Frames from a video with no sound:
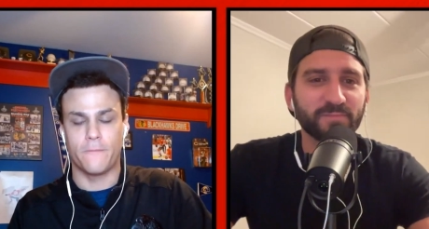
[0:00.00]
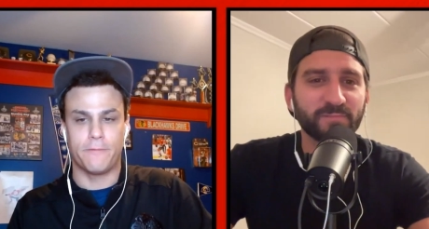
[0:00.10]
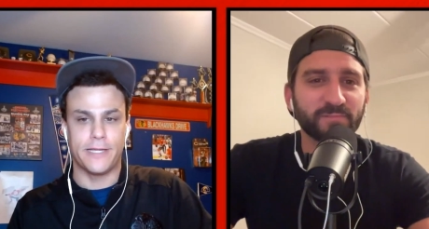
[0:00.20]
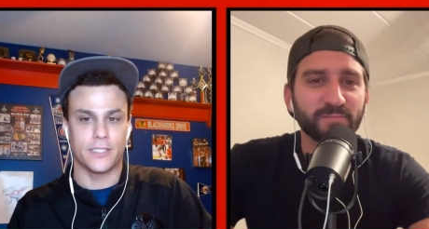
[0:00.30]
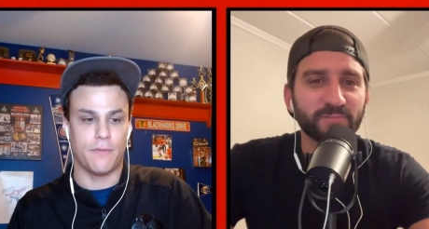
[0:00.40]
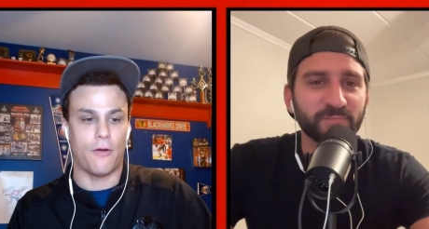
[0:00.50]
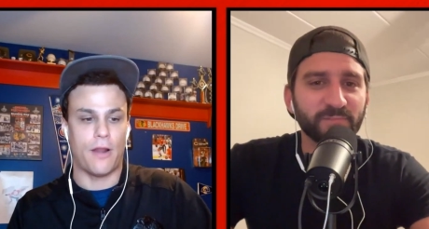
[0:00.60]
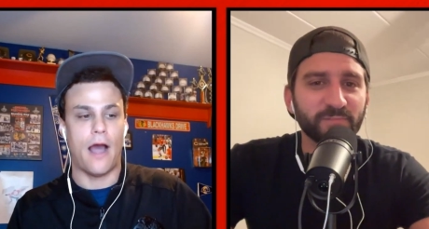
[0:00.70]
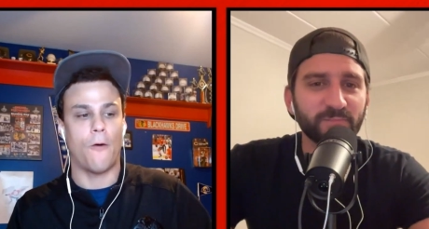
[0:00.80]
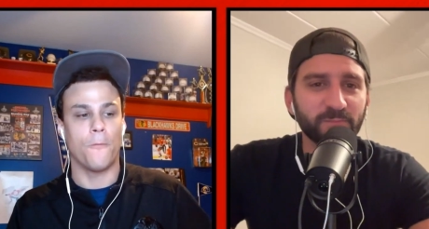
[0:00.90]
Speaker 1: good piece about
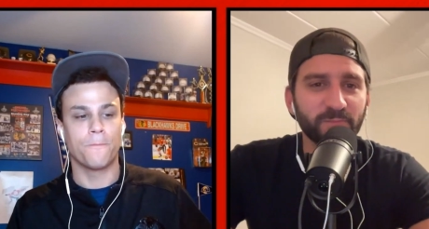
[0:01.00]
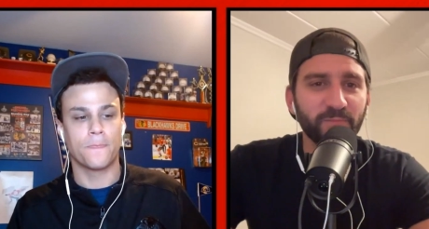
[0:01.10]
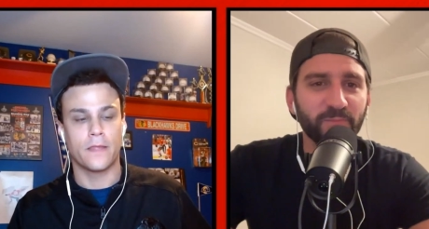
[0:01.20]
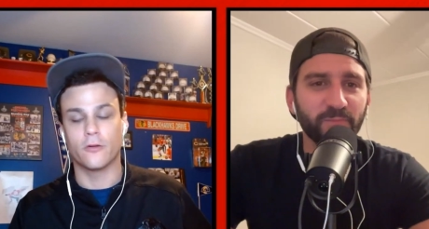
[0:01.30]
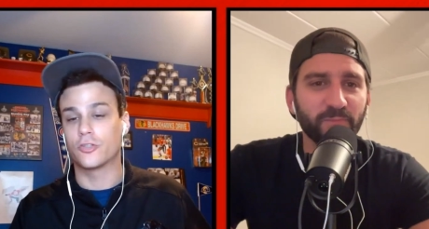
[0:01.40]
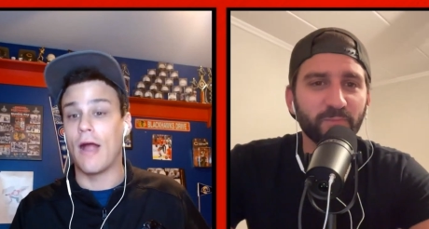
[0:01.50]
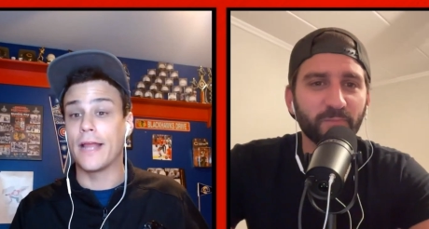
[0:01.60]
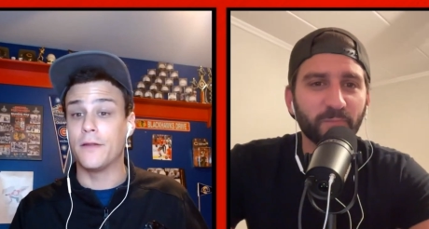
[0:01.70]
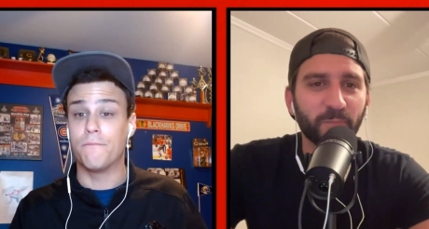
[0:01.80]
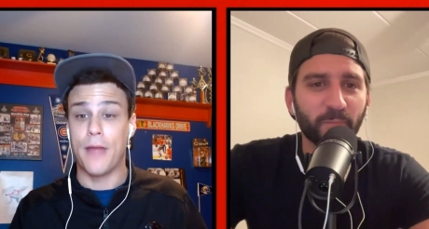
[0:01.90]
how you're
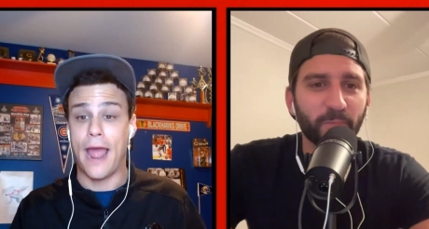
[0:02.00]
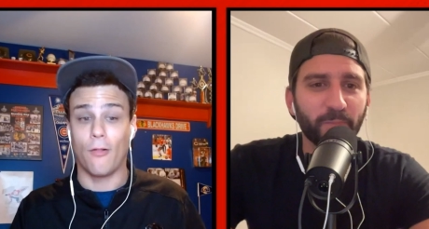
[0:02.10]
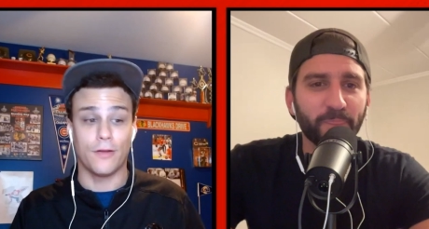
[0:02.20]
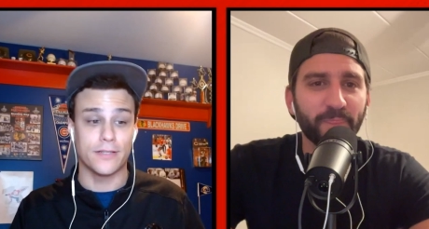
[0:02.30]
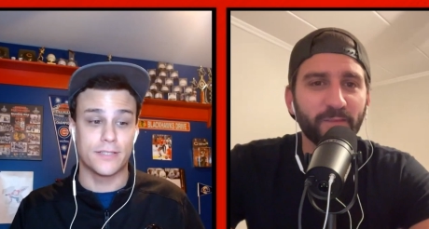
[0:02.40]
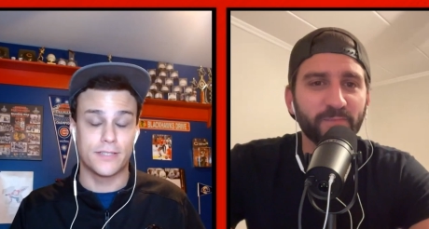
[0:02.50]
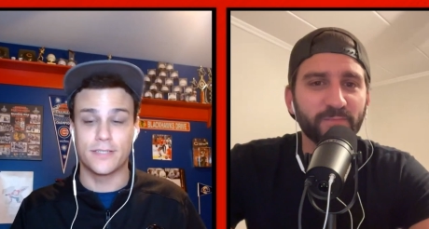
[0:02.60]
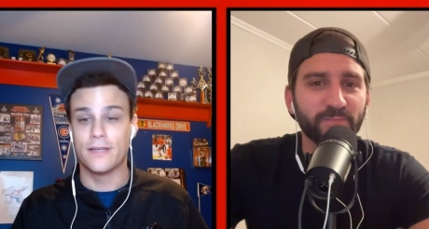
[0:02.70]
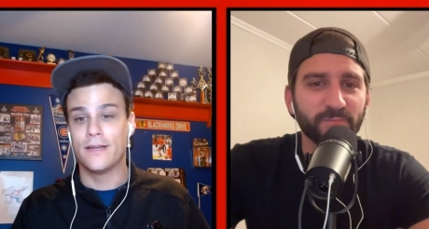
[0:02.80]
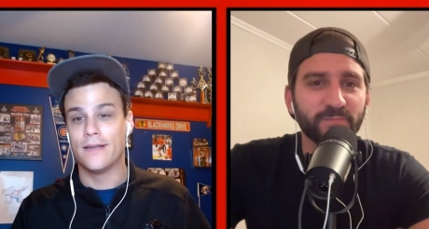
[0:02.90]
trying to
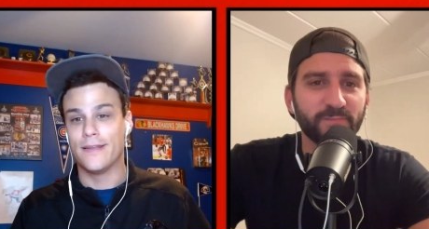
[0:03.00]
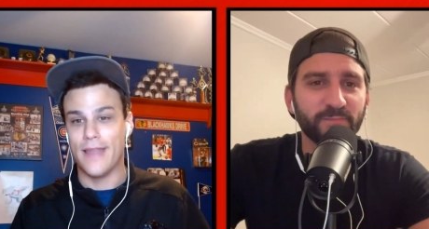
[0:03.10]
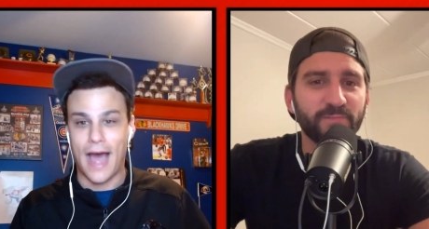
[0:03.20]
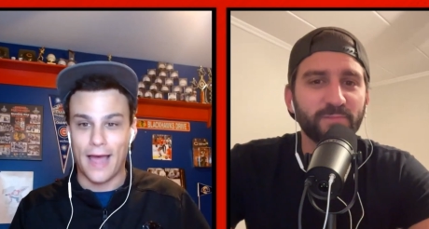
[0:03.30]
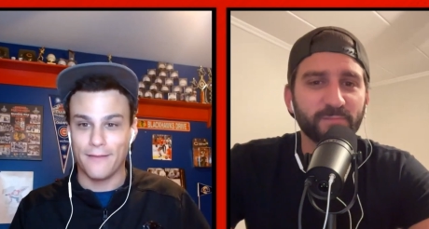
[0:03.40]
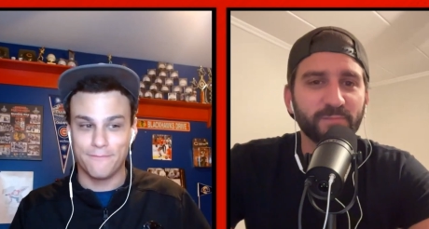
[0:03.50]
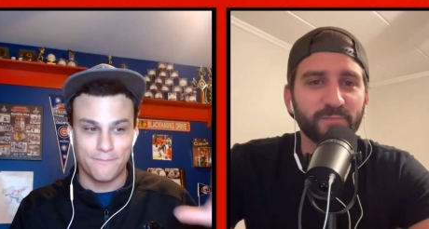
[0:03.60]
balance not